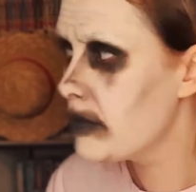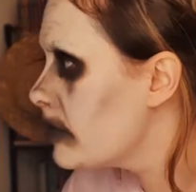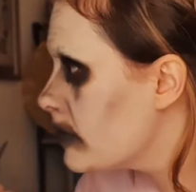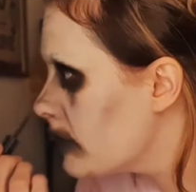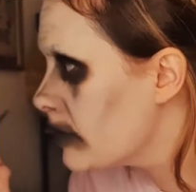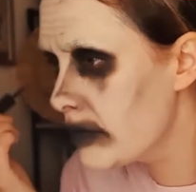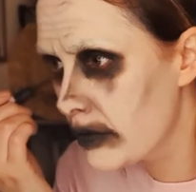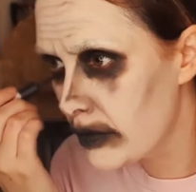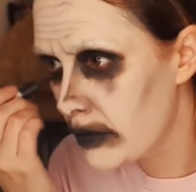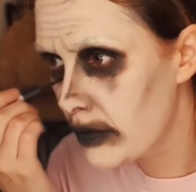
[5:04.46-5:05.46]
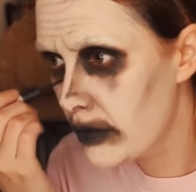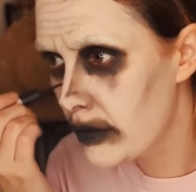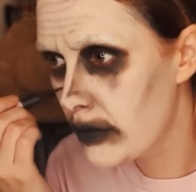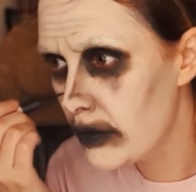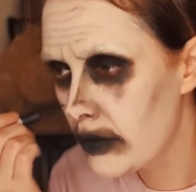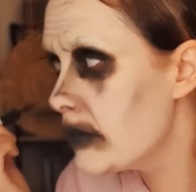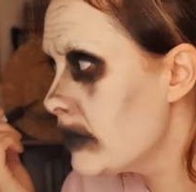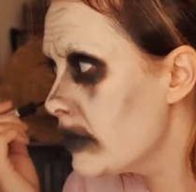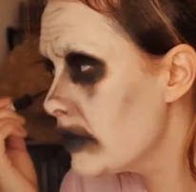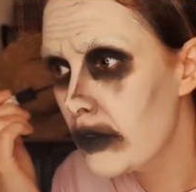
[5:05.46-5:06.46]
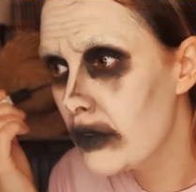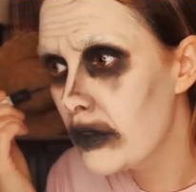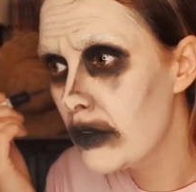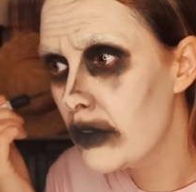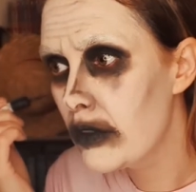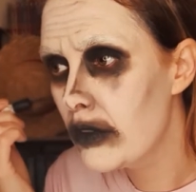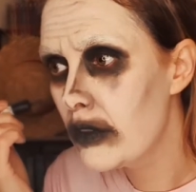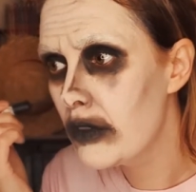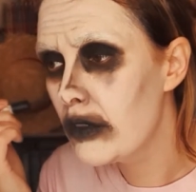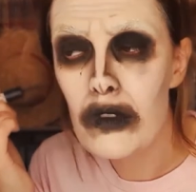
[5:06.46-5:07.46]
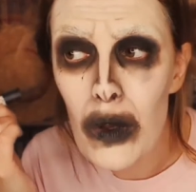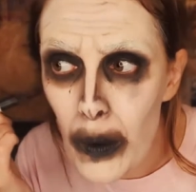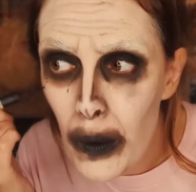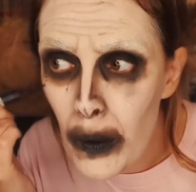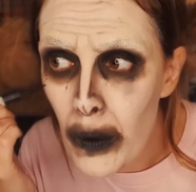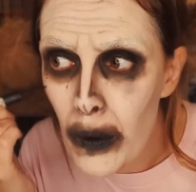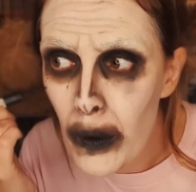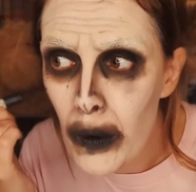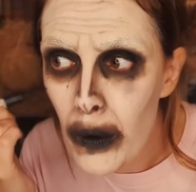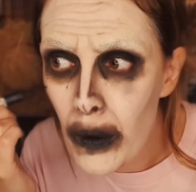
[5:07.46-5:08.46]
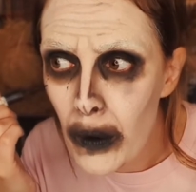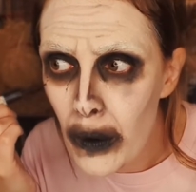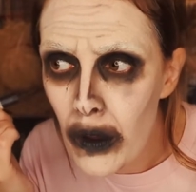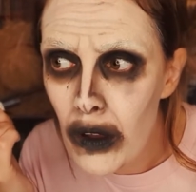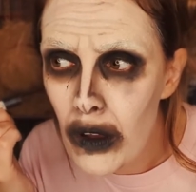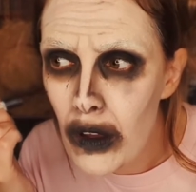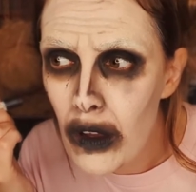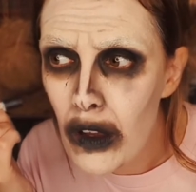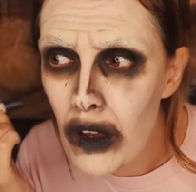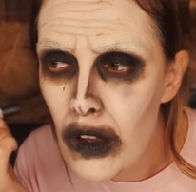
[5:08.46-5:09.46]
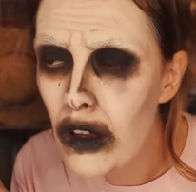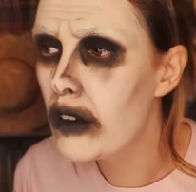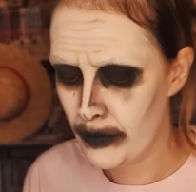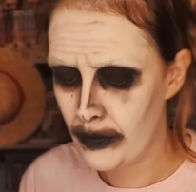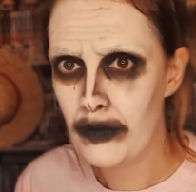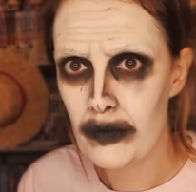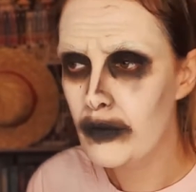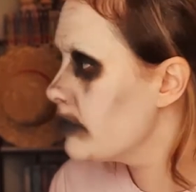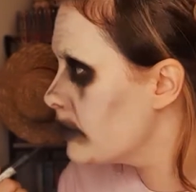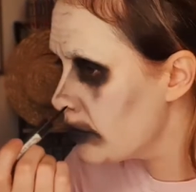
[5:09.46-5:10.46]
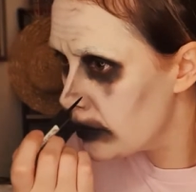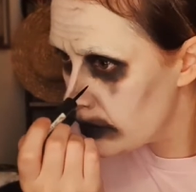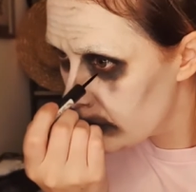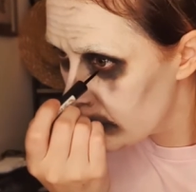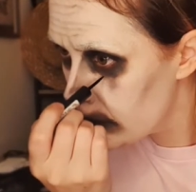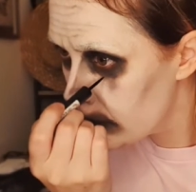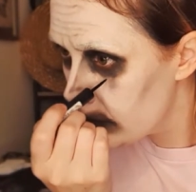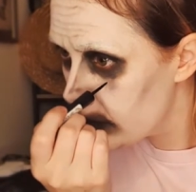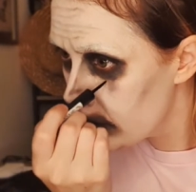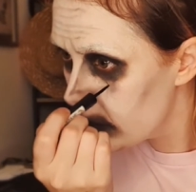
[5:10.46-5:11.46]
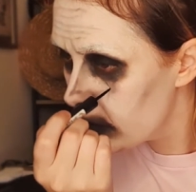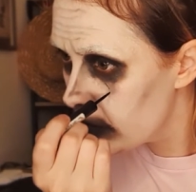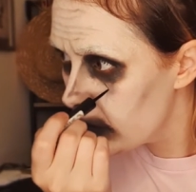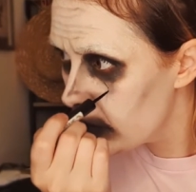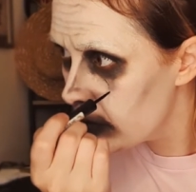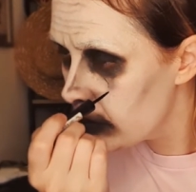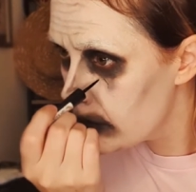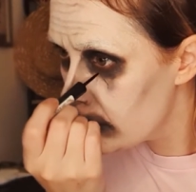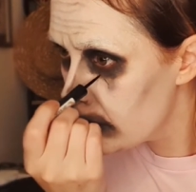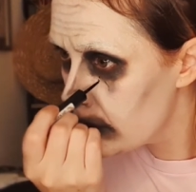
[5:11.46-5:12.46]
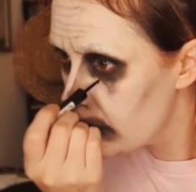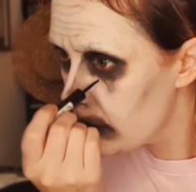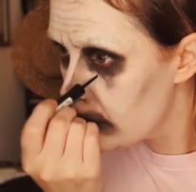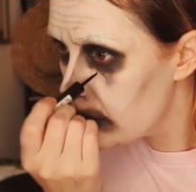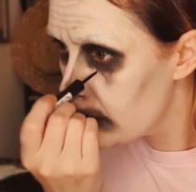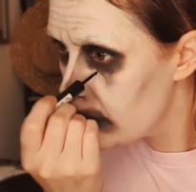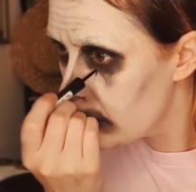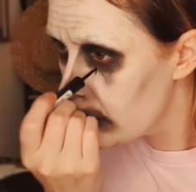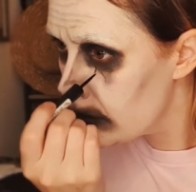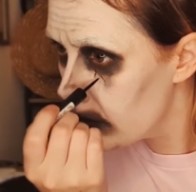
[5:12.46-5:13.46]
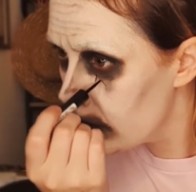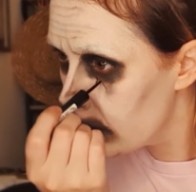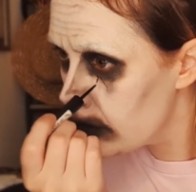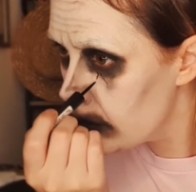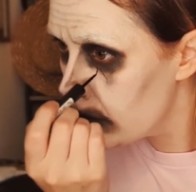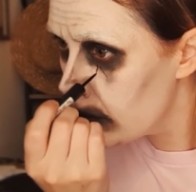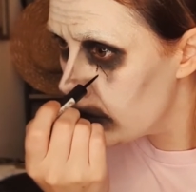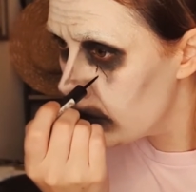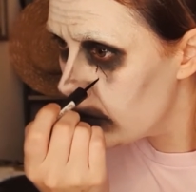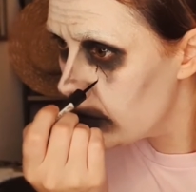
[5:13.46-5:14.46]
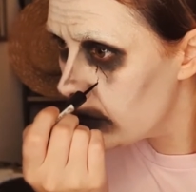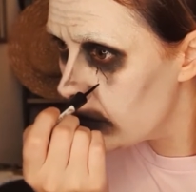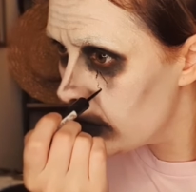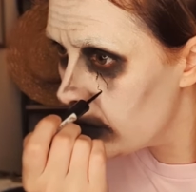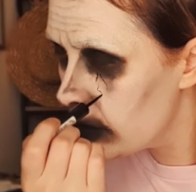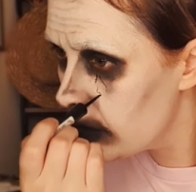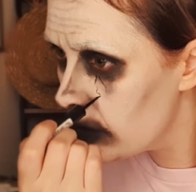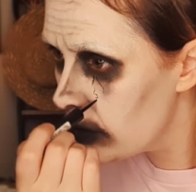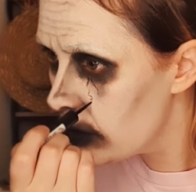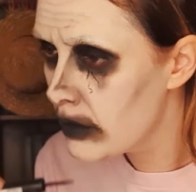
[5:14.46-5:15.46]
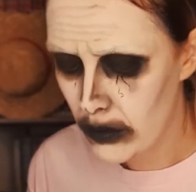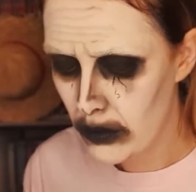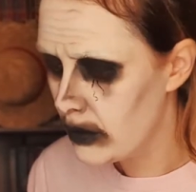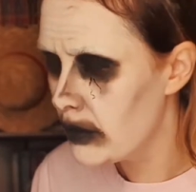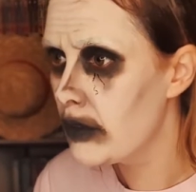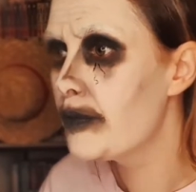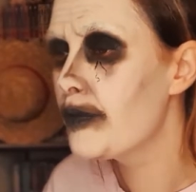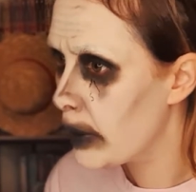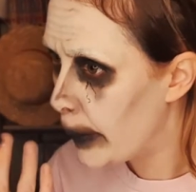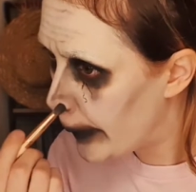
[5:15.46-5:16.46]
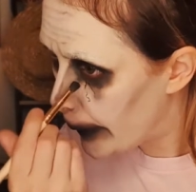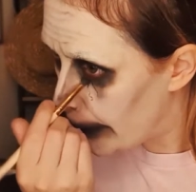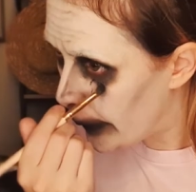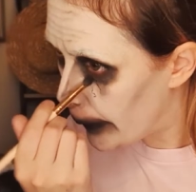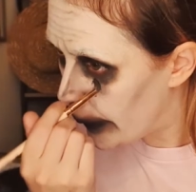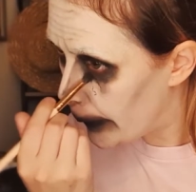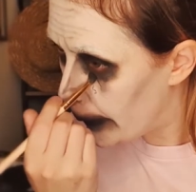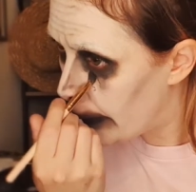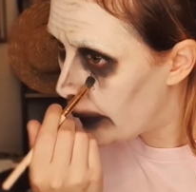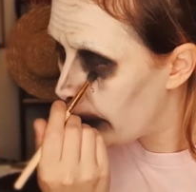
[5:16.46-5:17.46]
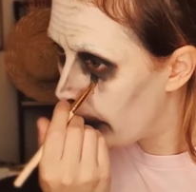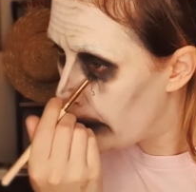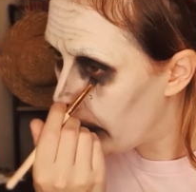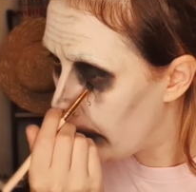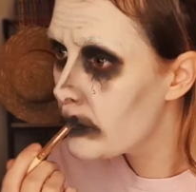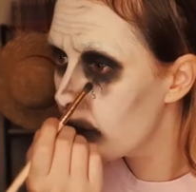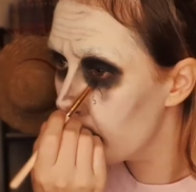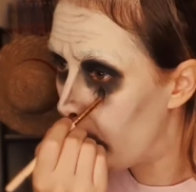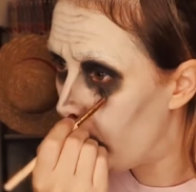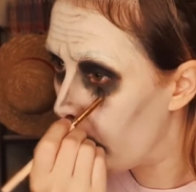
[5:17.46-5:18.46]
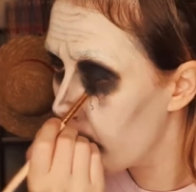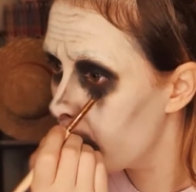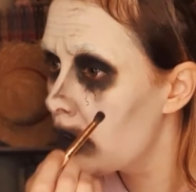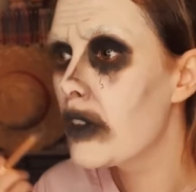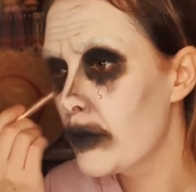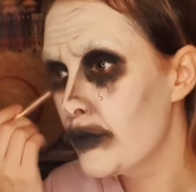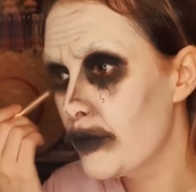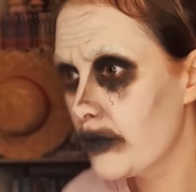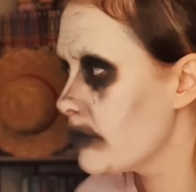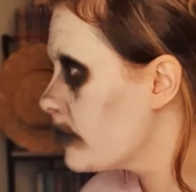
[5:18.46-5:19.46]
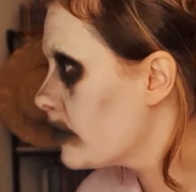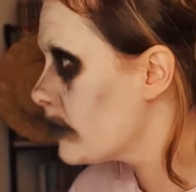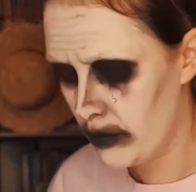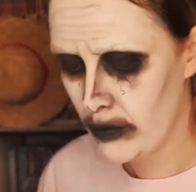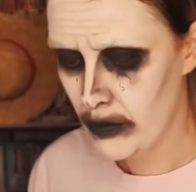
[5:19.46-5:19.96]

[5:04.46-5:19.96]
I then used the same eyeliner to add the kind of weird veiny things that she has on her eyes. Again, I am not entirely sure what that's all about. I think it just adds to the drama and of the creepiness in the movie. Again, I've never seen it, never will, so don't ever ask me to